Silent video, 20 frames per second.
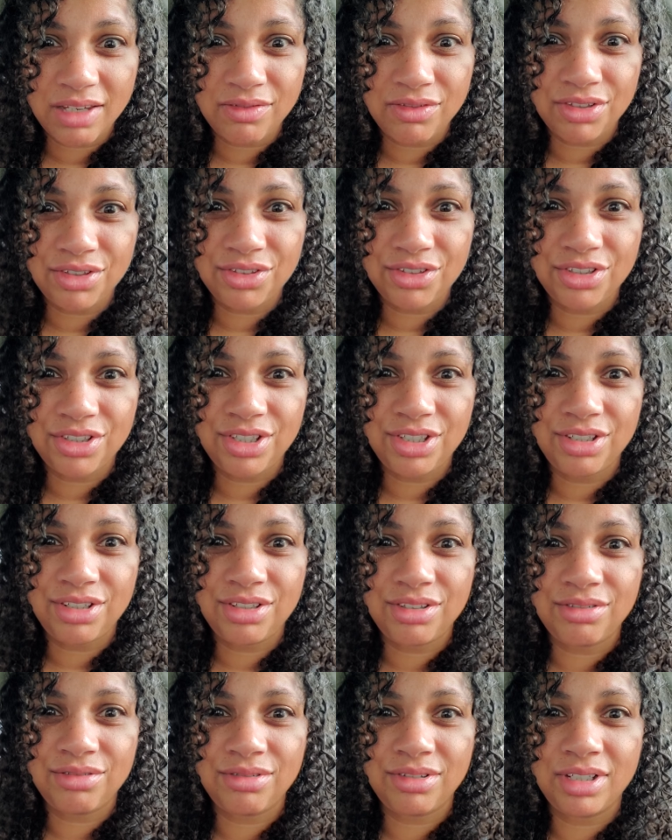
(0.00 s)
given to
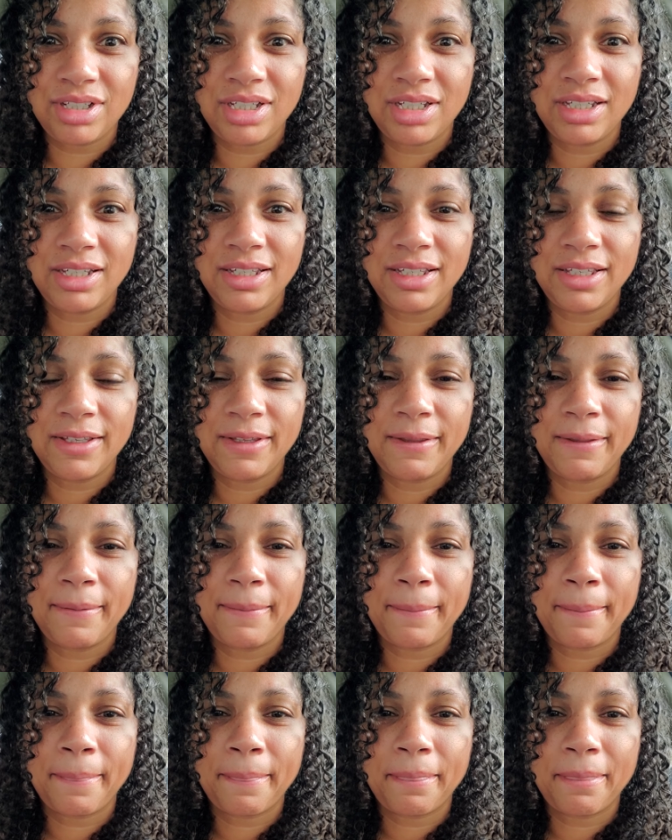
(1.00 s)
you.
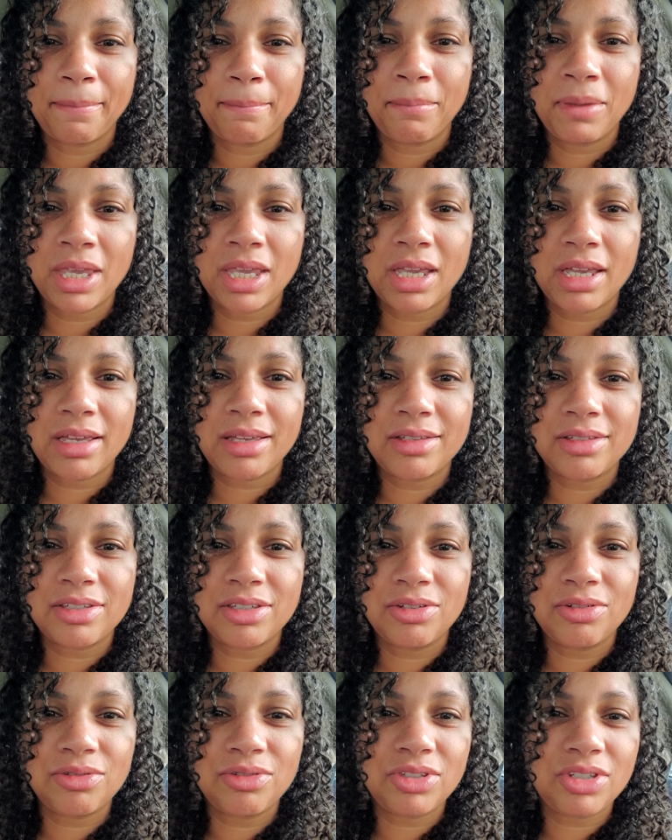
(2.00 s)
Because
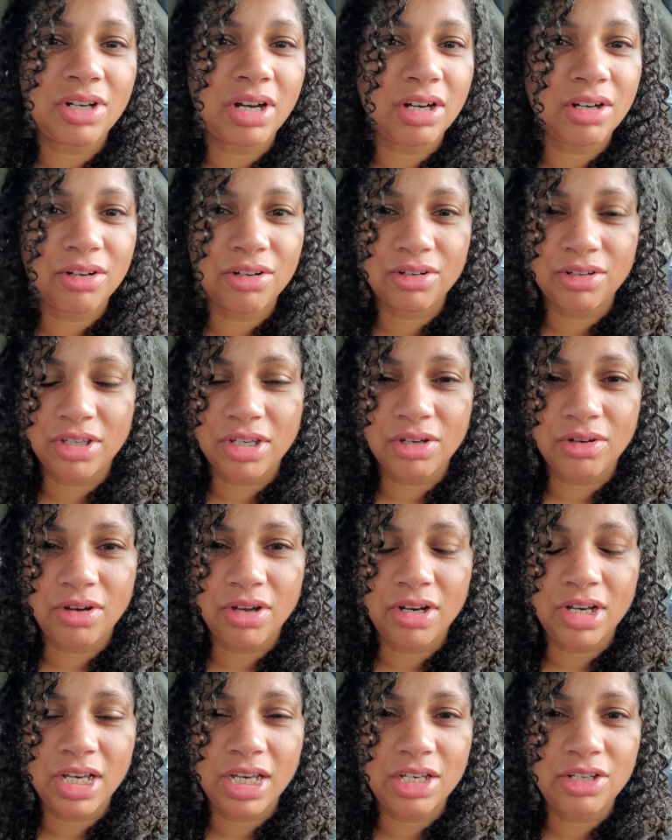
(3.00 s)
you start early
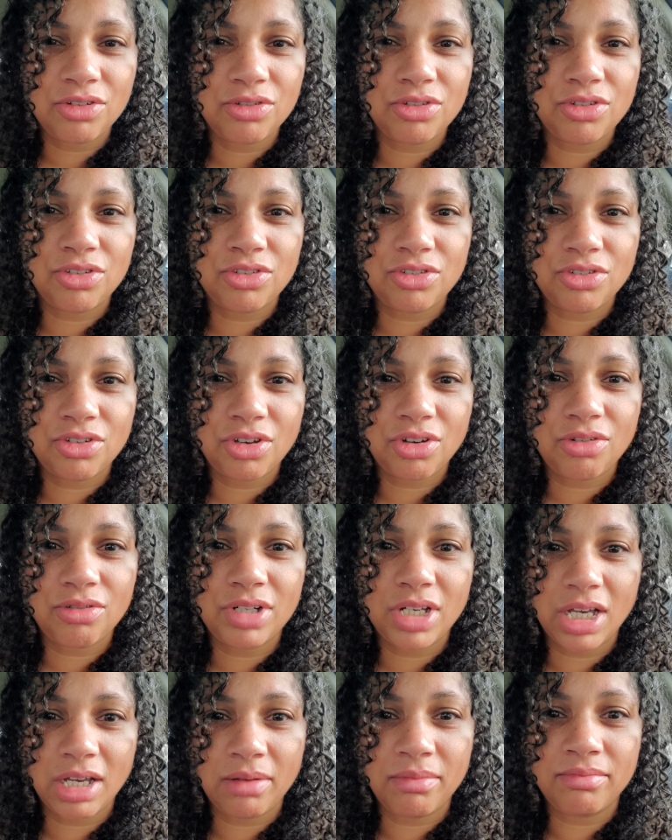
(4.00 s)
on and you're so
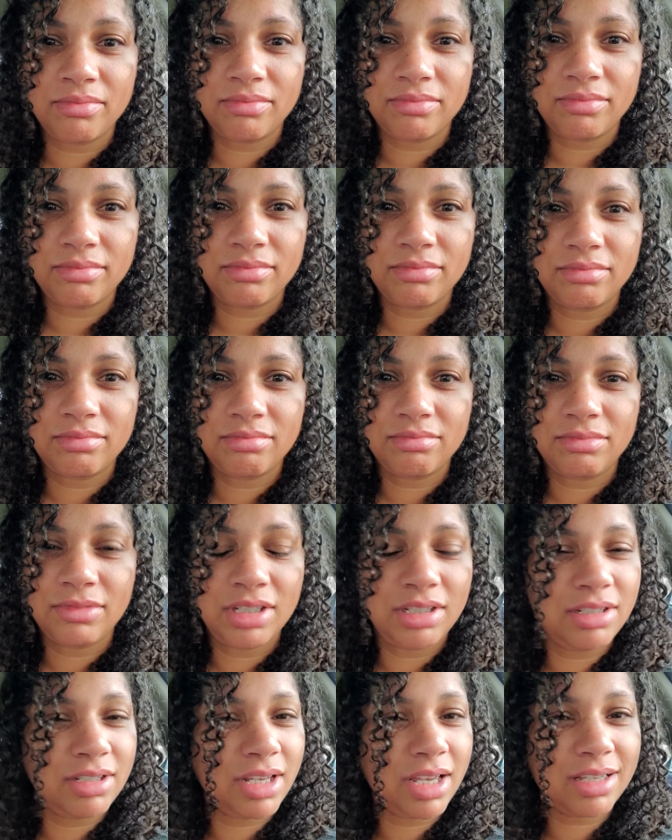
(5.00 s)
dumb.
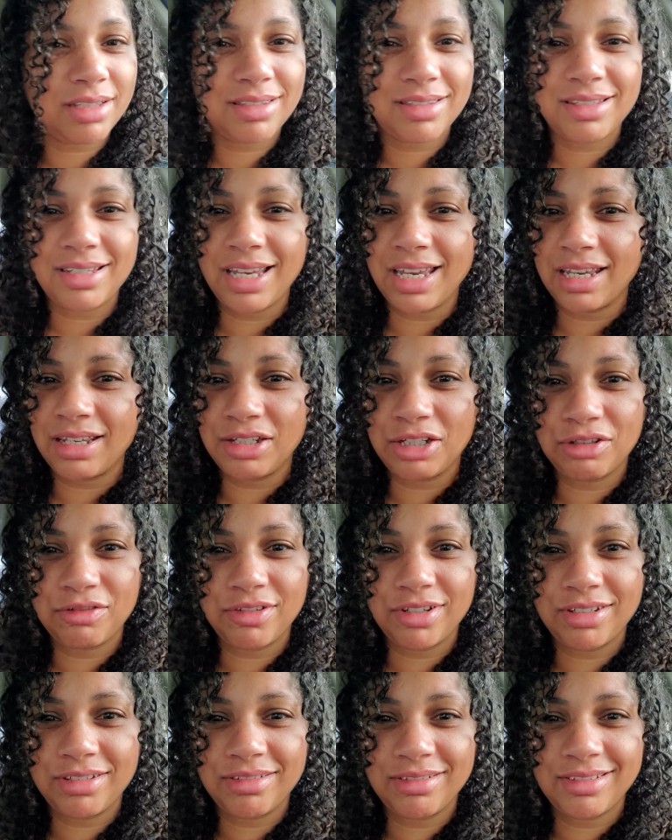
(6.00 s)
You're just
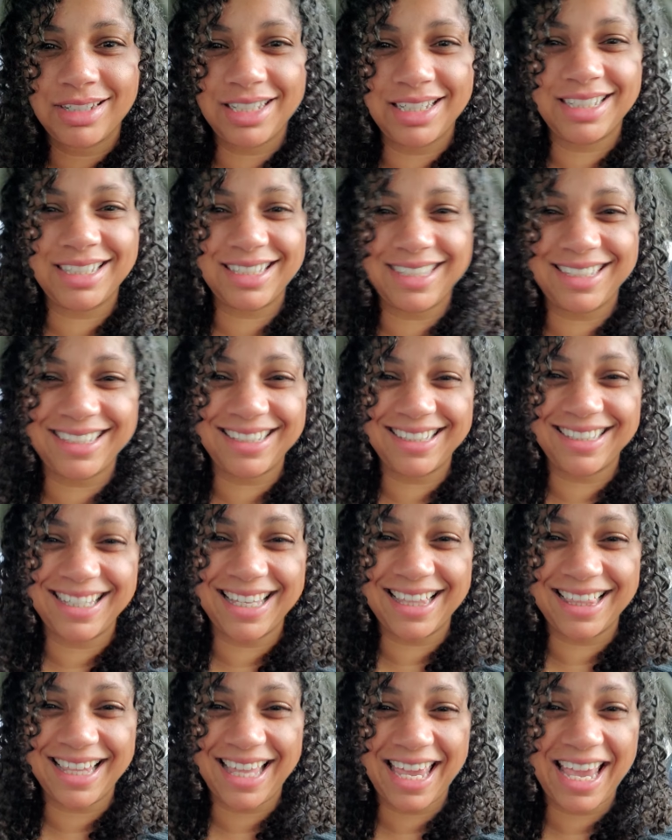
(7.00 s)
ignorant.
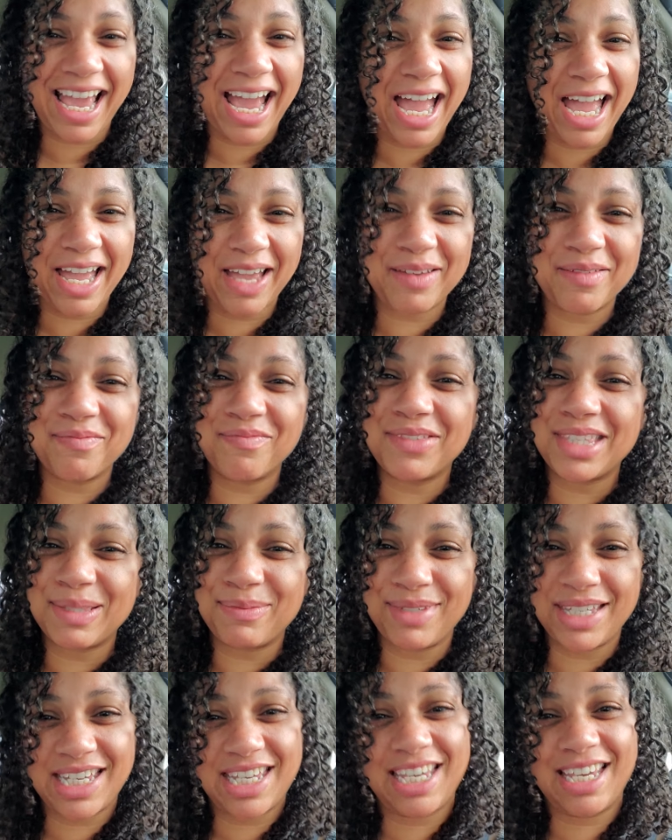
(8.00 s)
And like, I'm
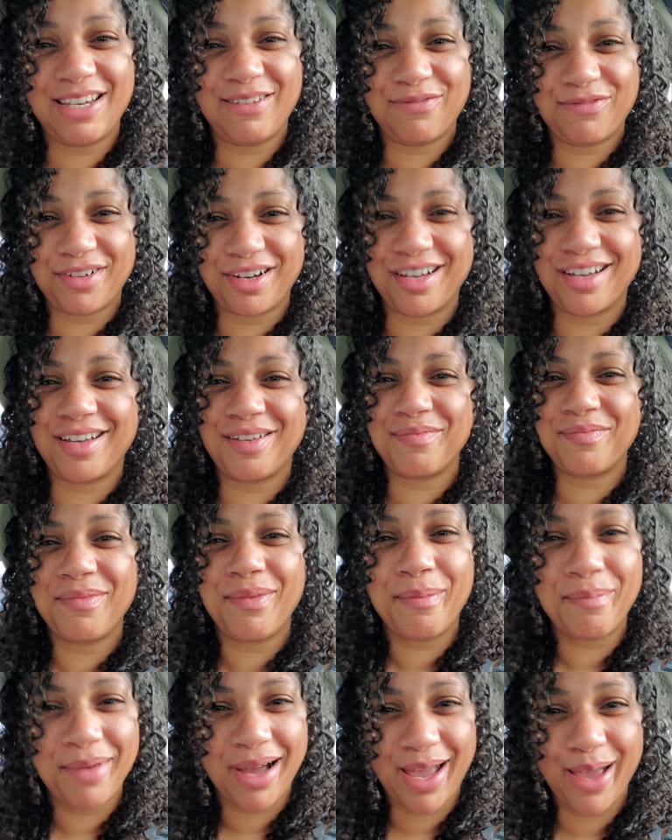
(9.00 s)
speaking
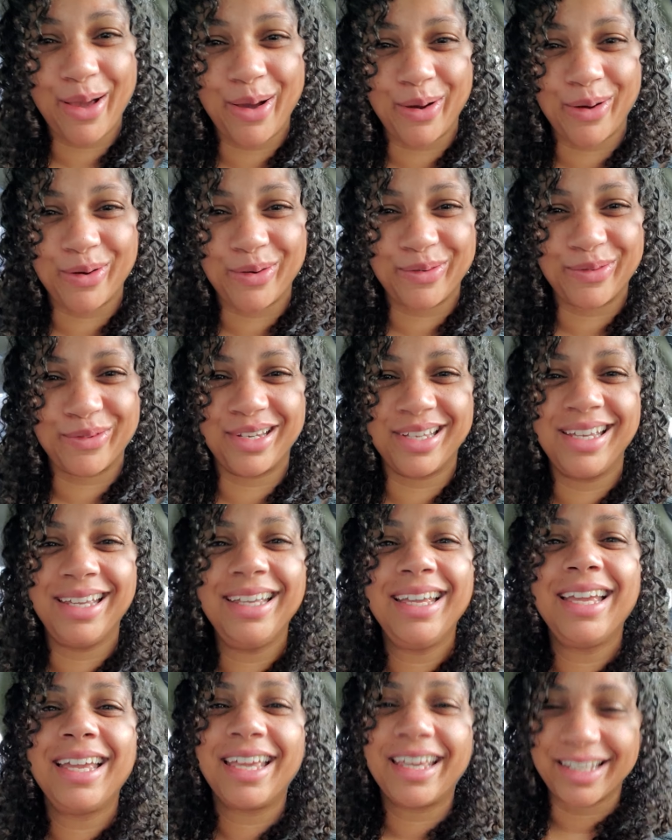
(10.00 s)
from my own
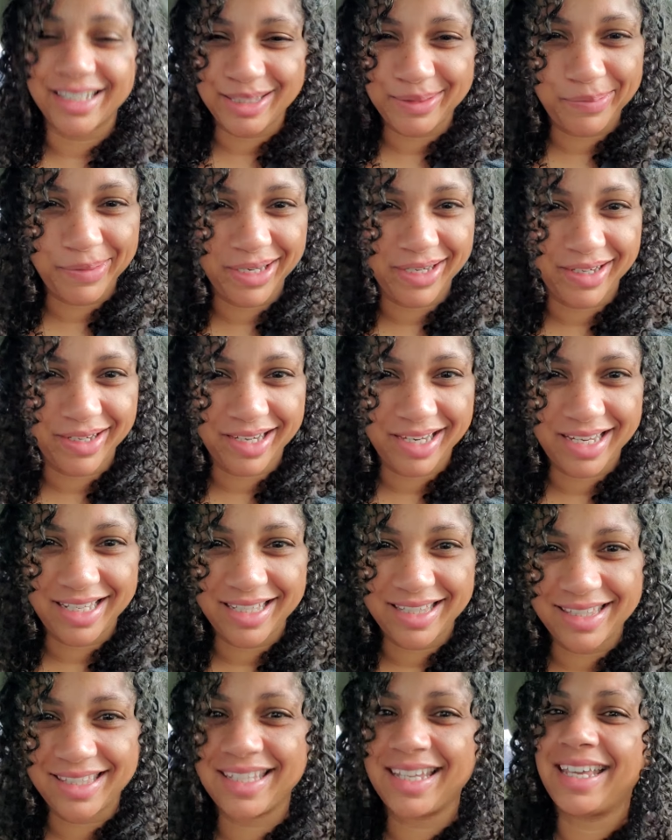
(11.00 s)

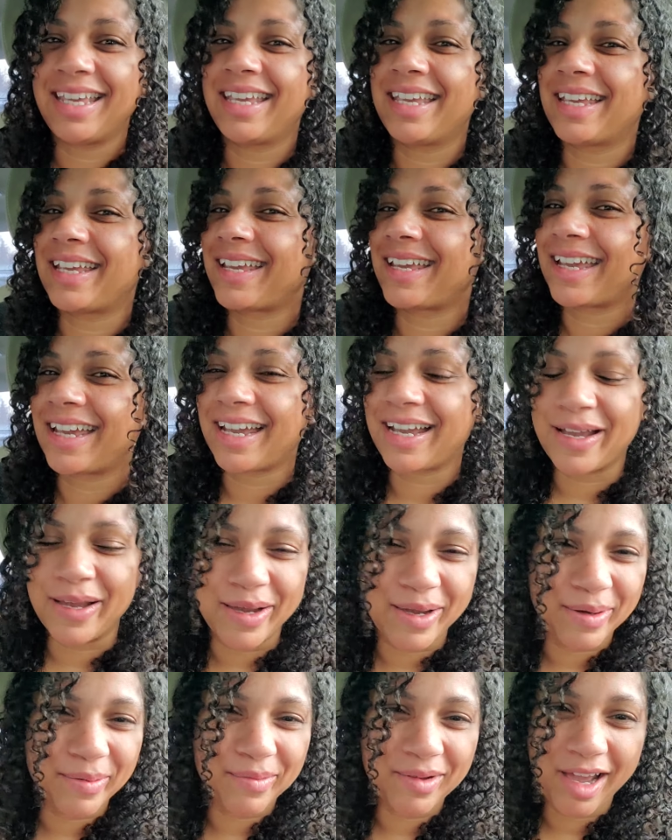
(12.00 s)
experience.
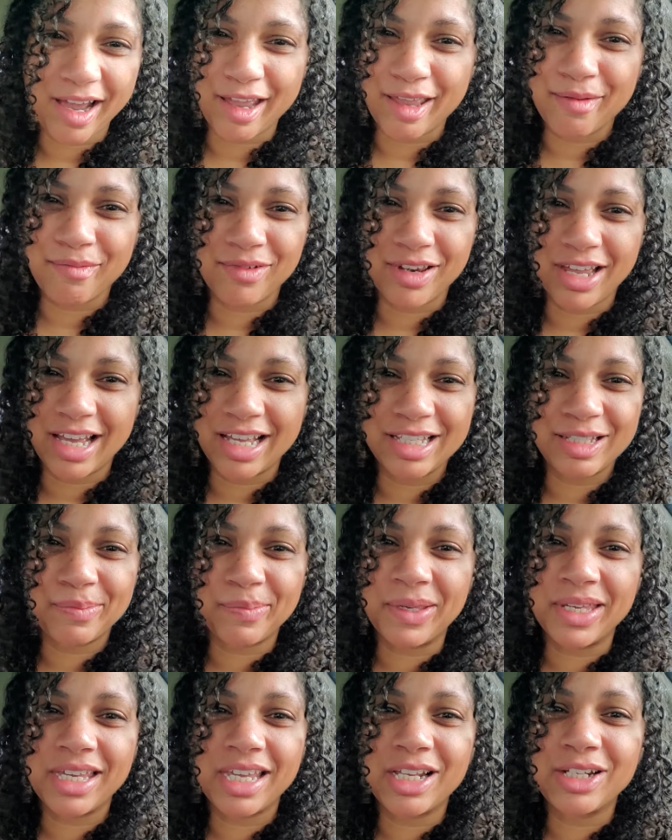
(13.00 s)
I am not
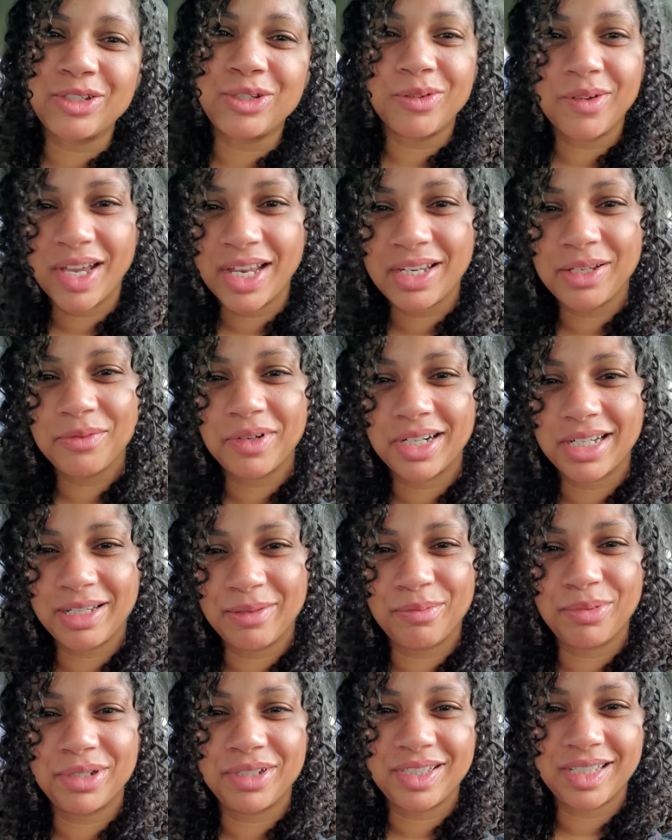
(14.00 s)
speaking to anyone
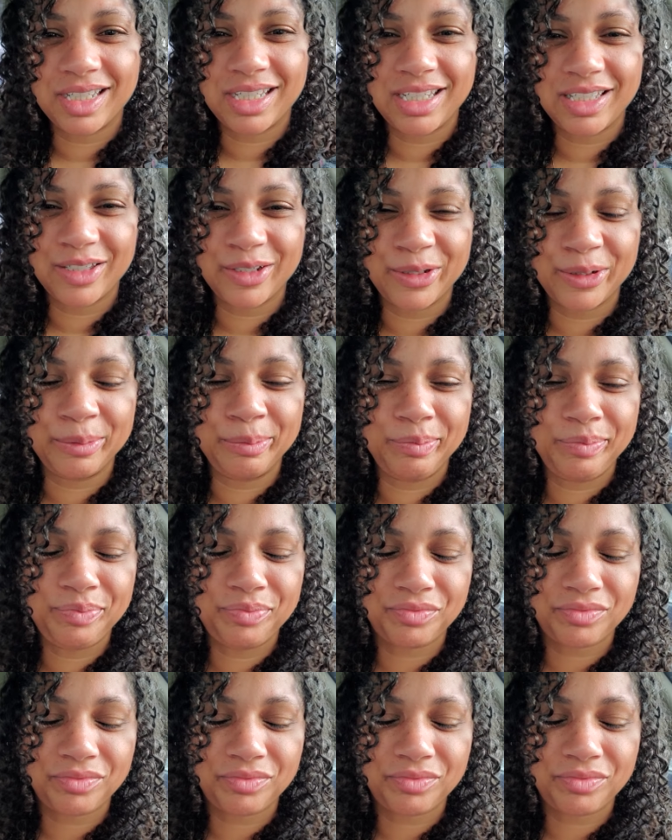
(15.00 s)
in particular.